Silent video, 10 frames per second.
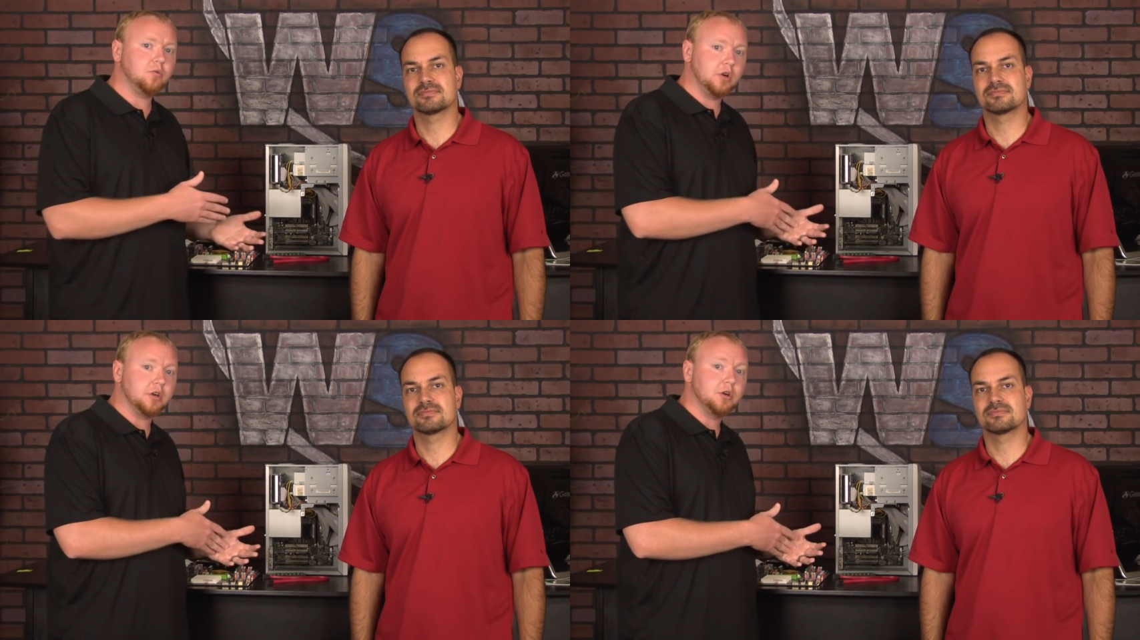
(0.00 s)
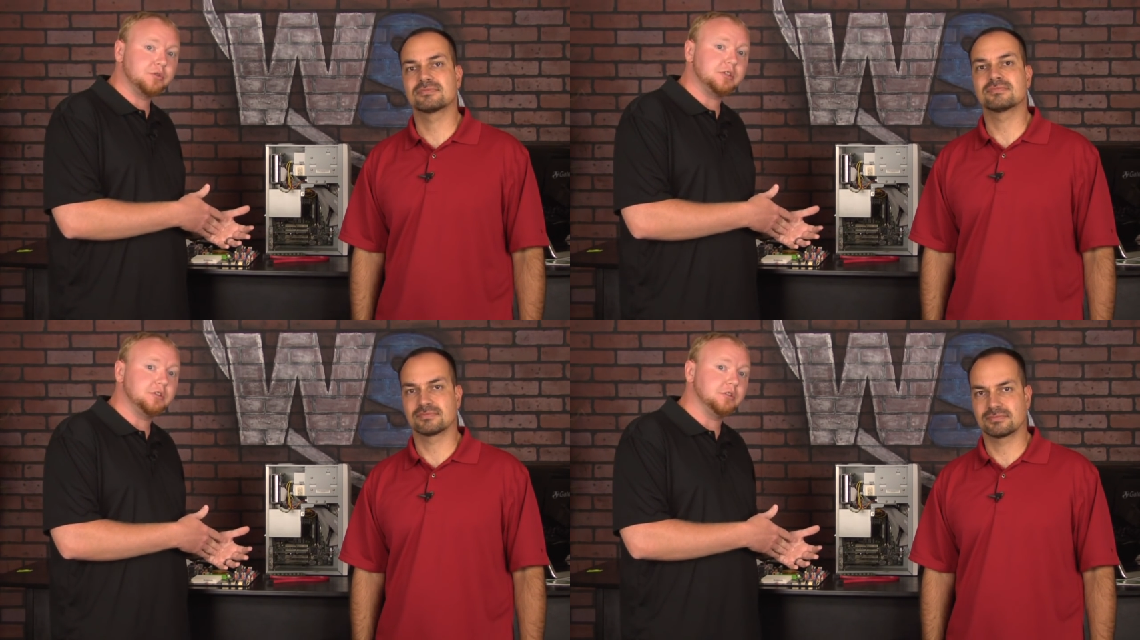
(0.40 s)
Speaker 1: where it
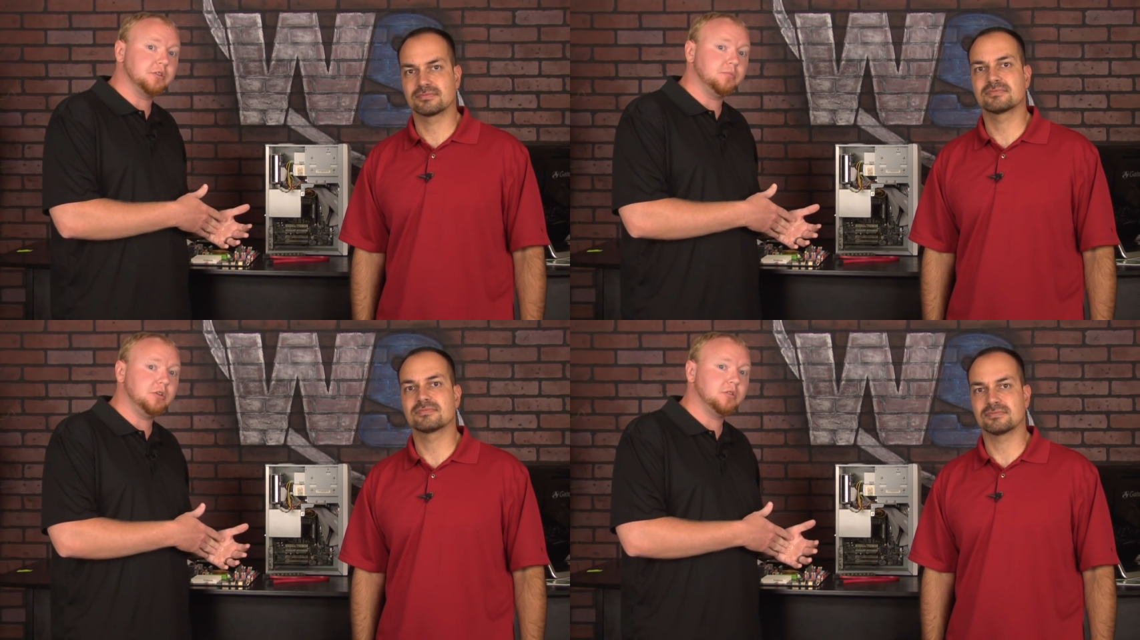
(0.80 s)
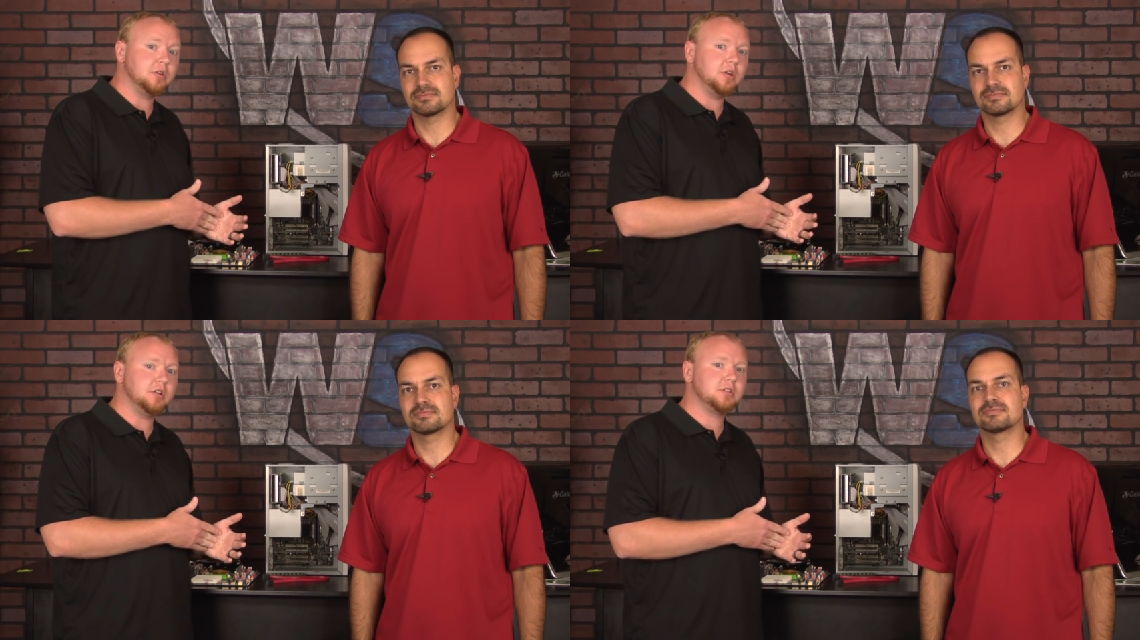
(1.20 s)
goes into the
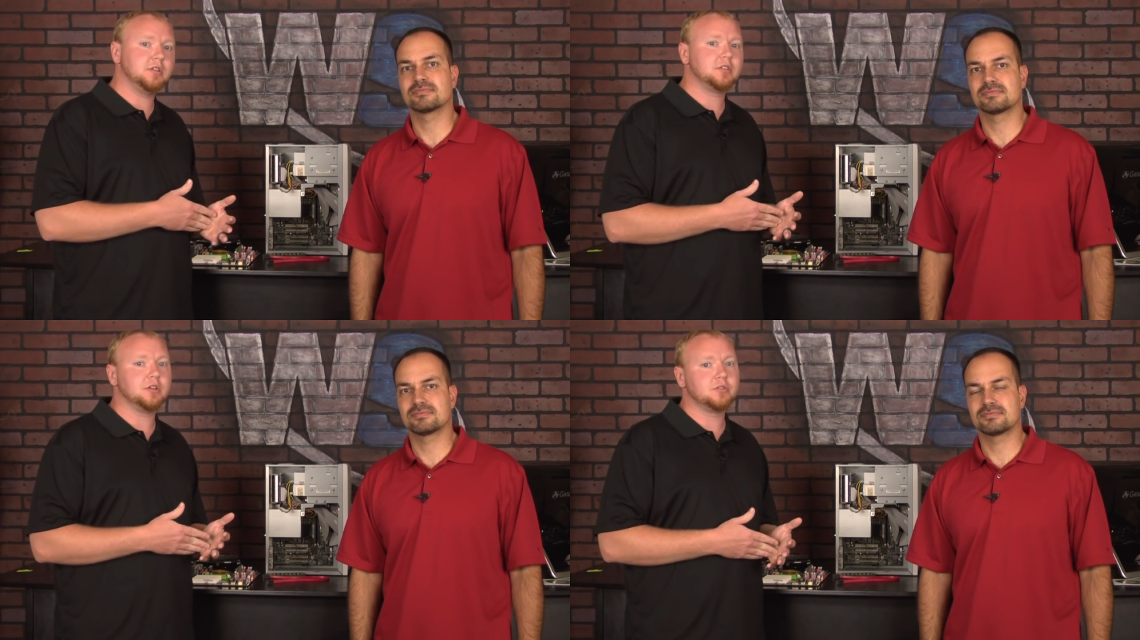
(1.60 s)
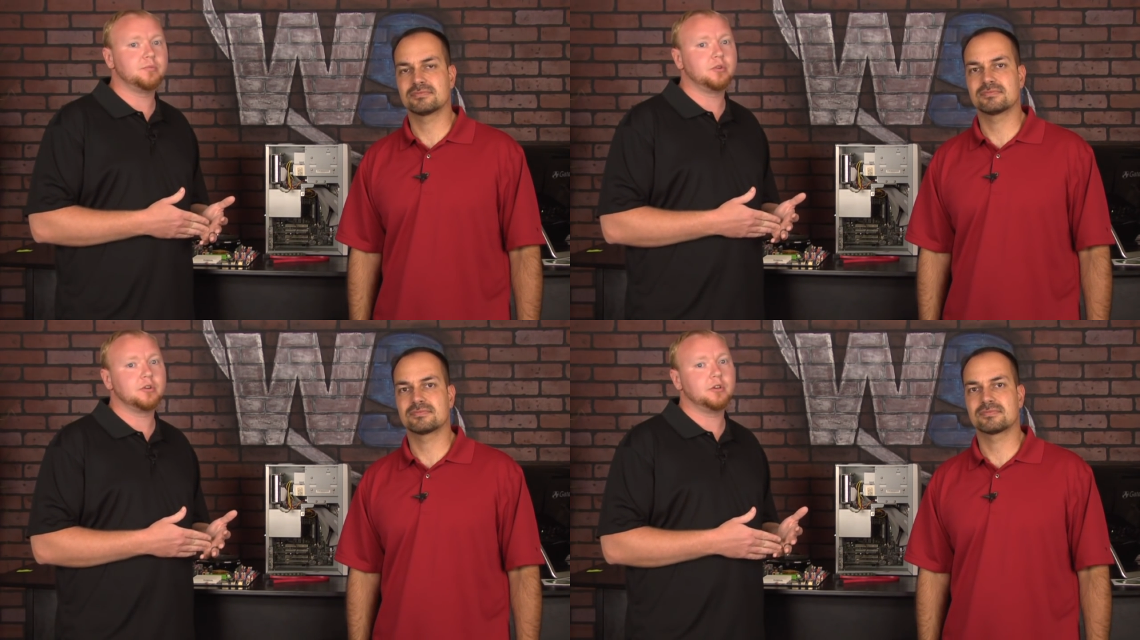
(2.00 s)
computer, it's, it's also
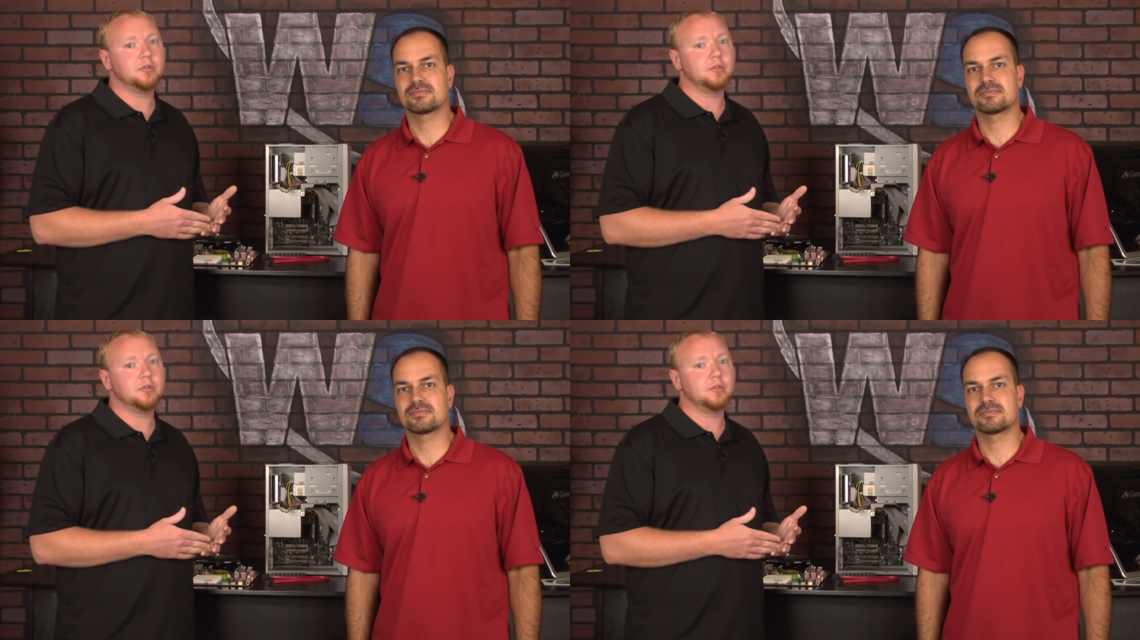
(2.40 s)
important to